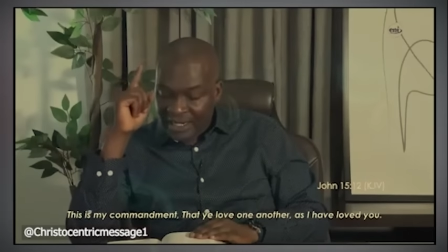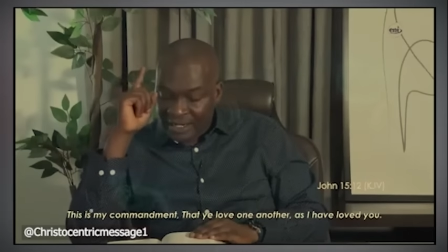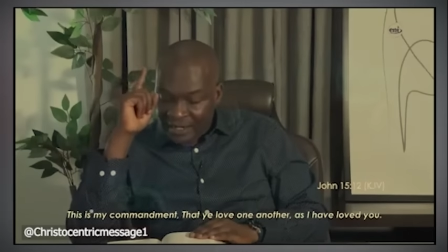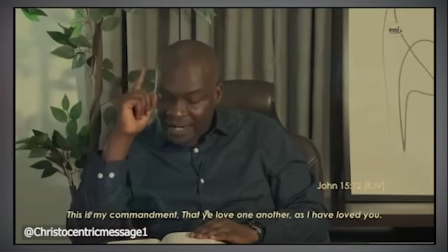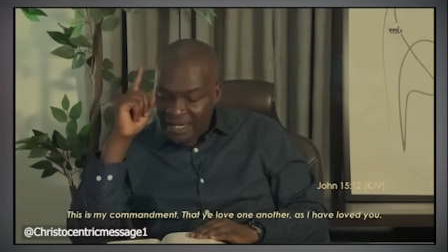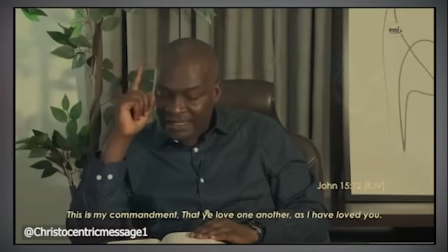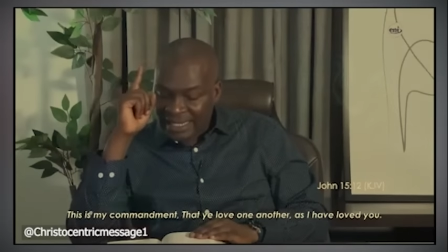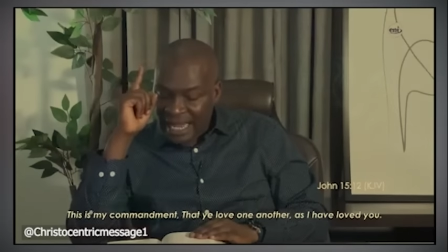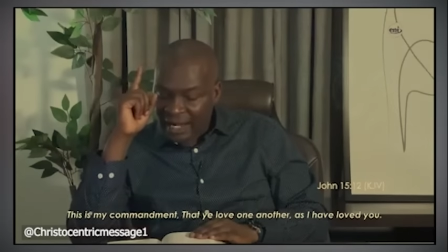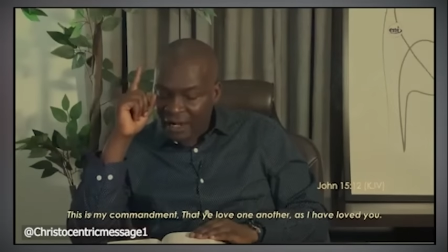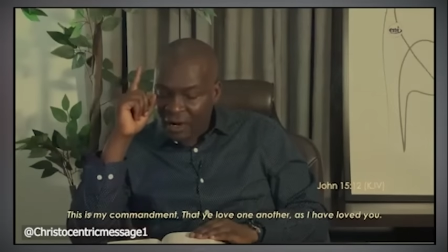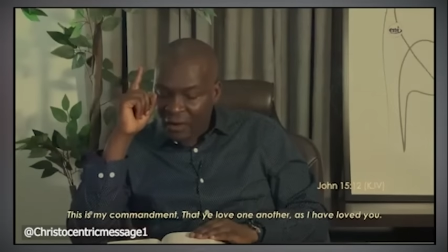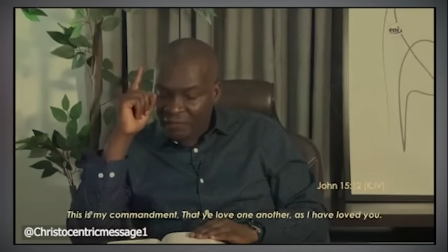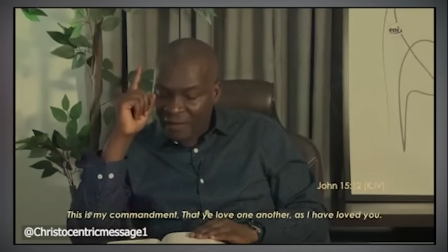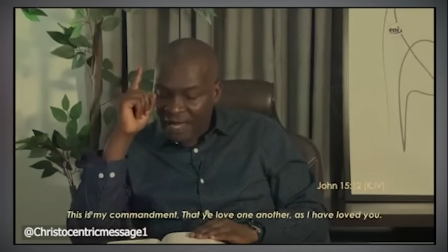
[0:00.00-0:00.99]
Greater
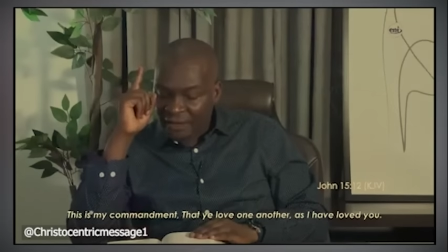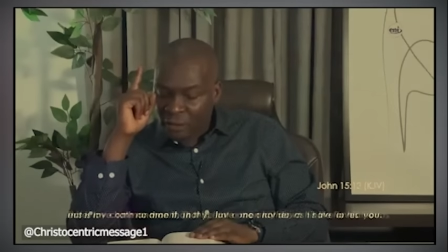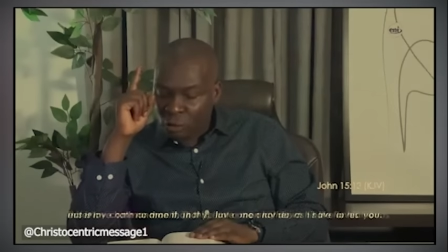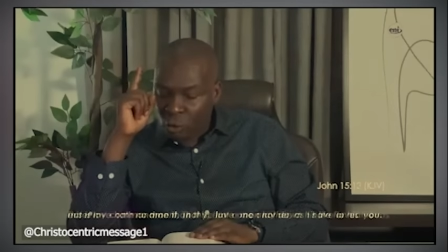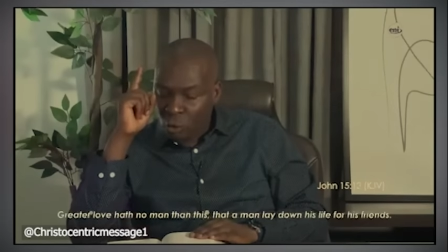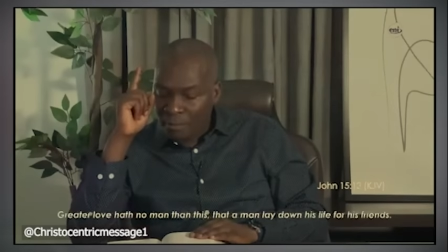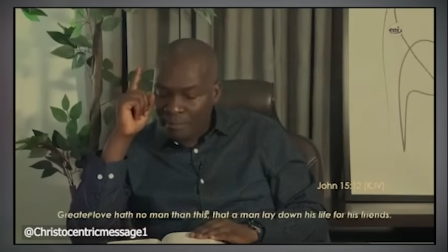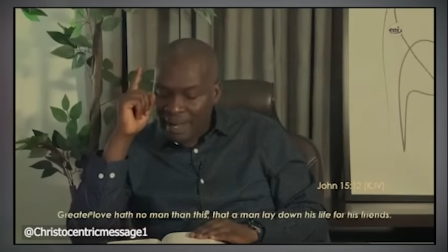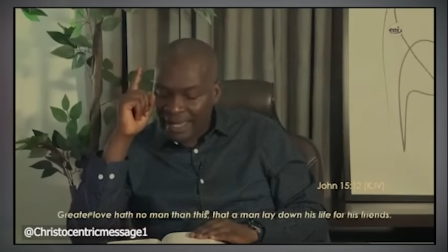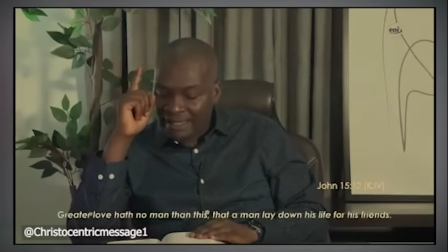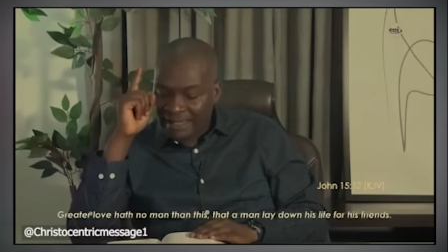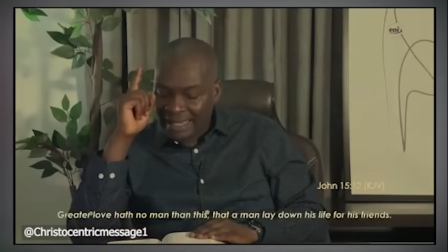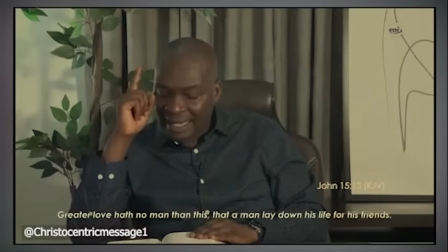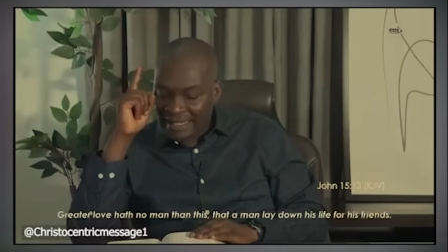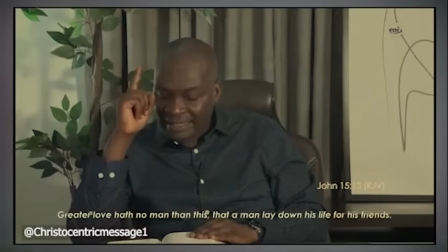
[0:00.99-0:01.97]
love hath no
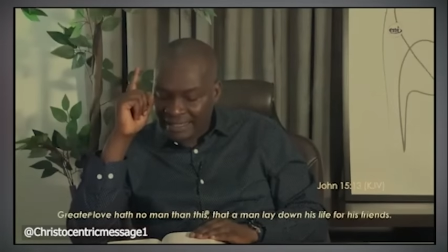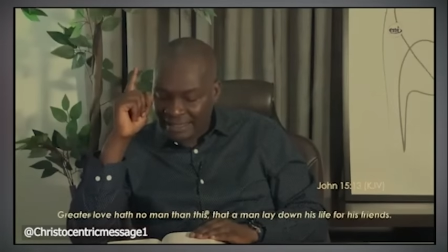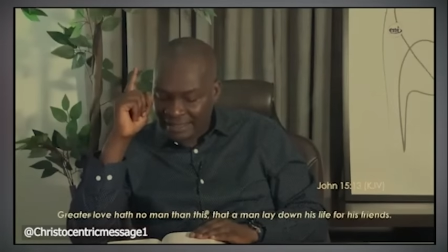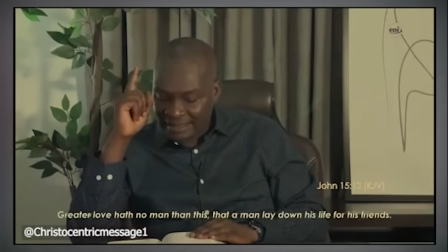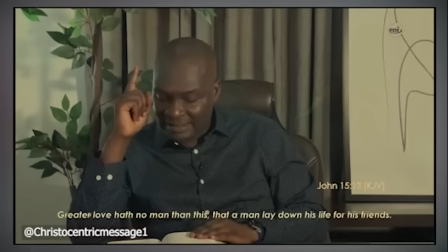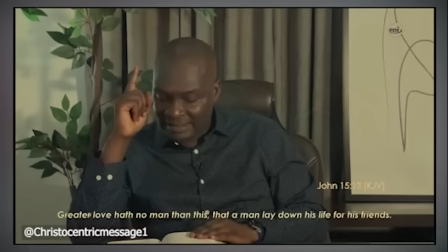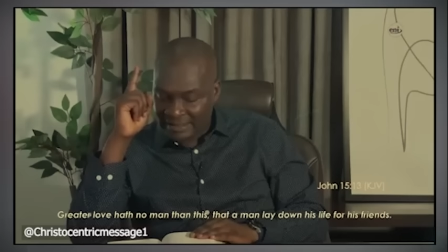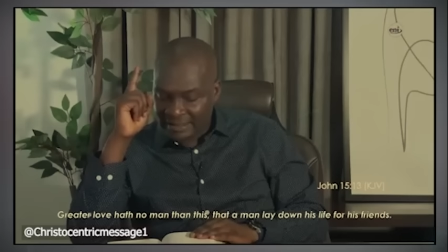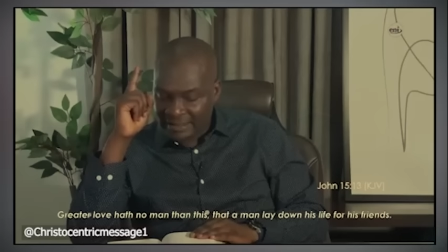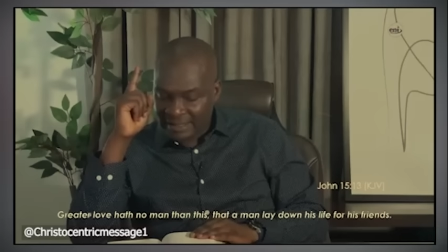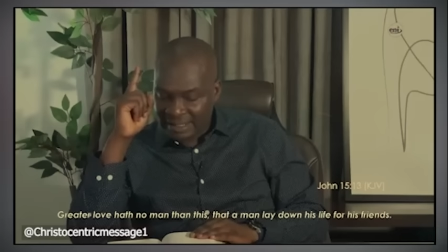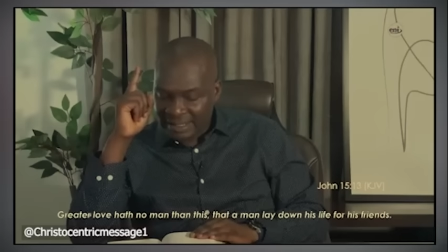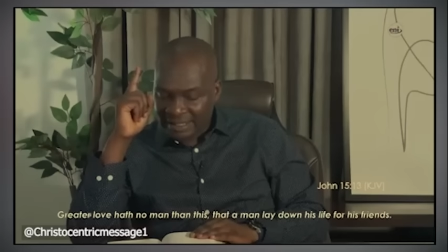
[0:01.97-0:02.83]
man than this,